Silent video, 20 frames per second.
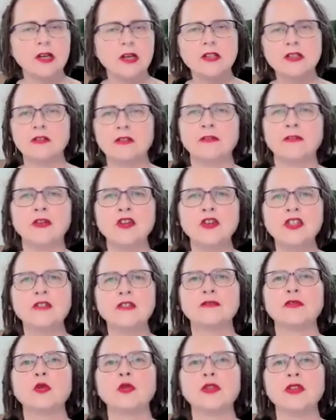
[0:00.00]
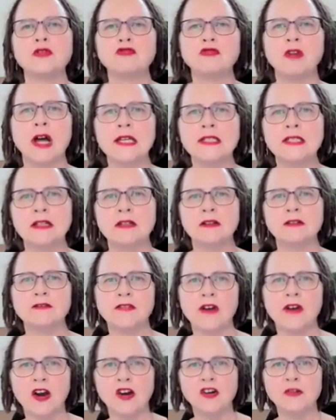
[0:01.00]
So first of all, the writing
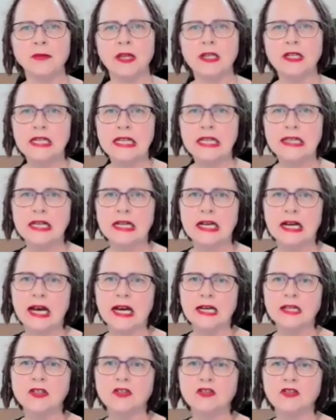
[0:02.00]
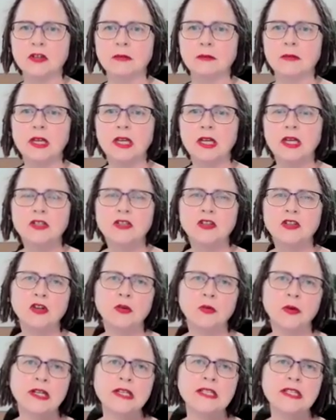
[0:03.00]
environment in the classroom. So you
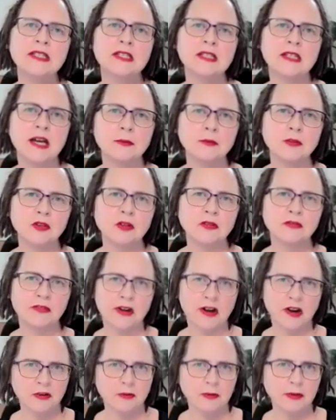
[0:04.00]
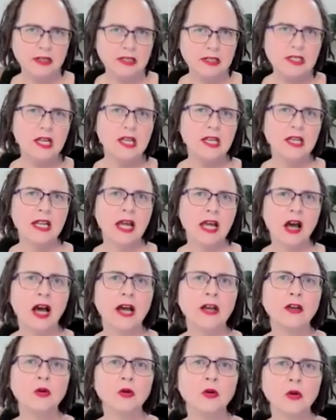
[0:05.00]
want to set up your environment. Now,
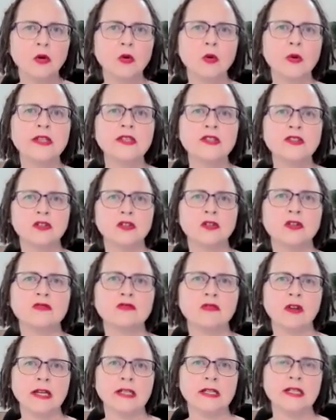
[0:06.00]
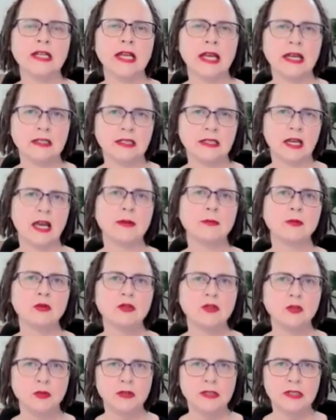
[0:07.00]
I always do writing at
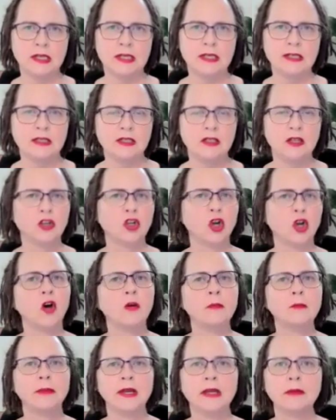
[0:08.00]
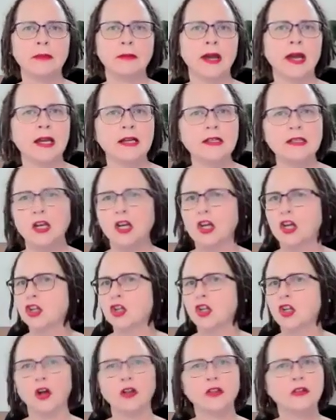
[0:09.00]
tables or desks, not on bean bags,
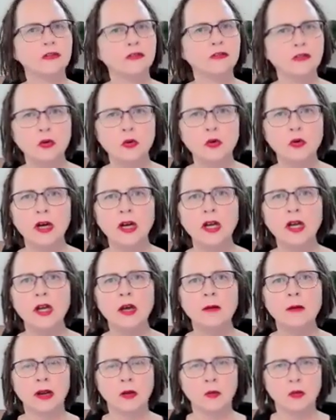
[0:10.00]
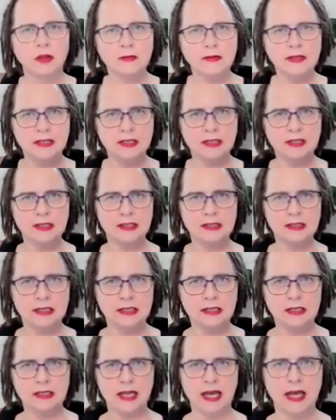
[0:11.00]
not on the floor, but I want them
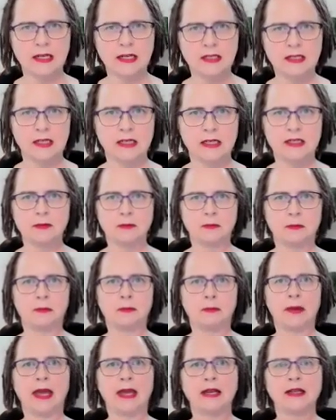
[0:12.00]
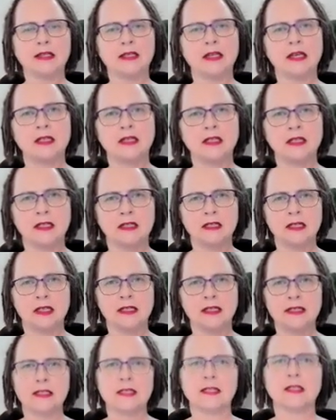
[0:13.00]
seated at a desk, backs into the
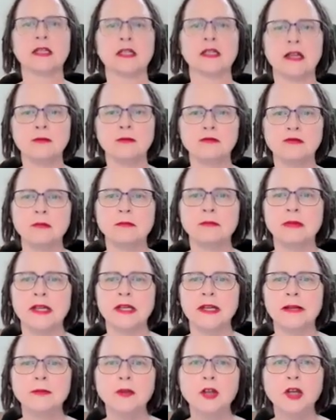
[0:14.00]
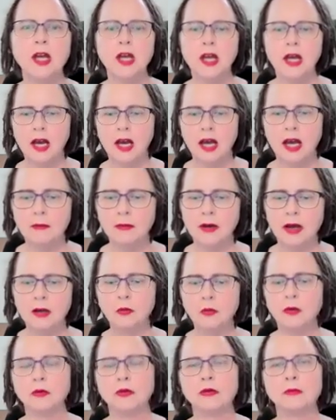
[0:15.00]
desk, sitting up properly. I
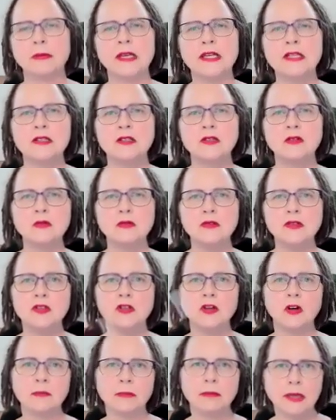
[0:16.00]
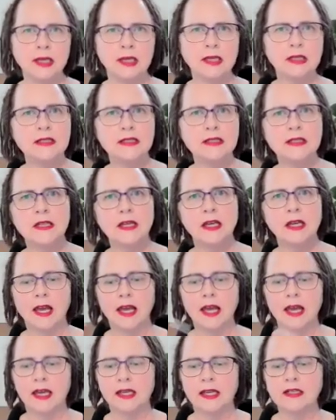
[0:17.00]
work with pencils, not pens.
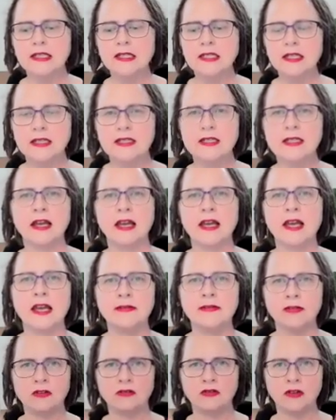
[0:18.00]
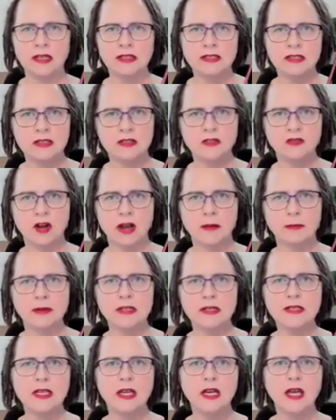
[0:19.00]
And yes, I have erasers,
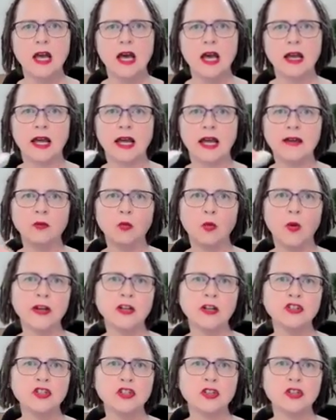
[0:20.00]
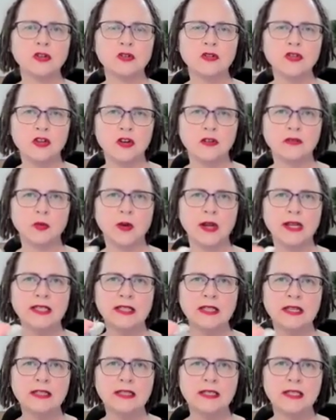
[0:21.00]
rubbers, and I have one or two soft ones
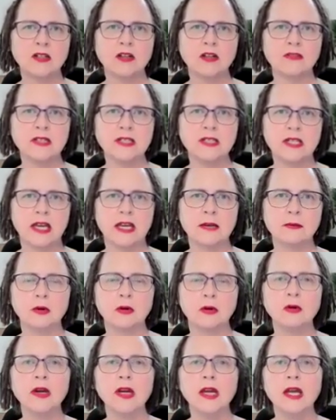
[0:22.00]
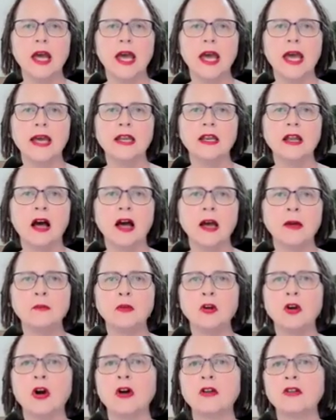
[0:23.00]
in the center of the table. And
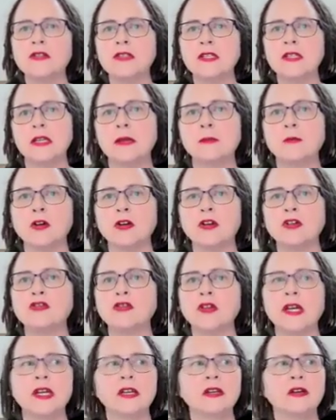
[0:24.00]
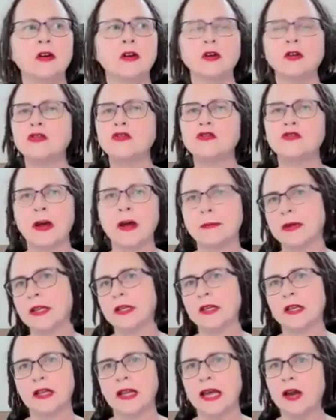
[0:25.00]
I'm constantly monitoring who's
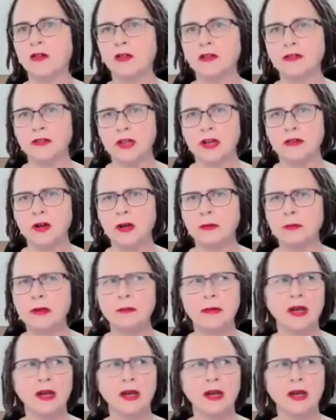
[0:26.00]
rubbing and how often they're rubbing.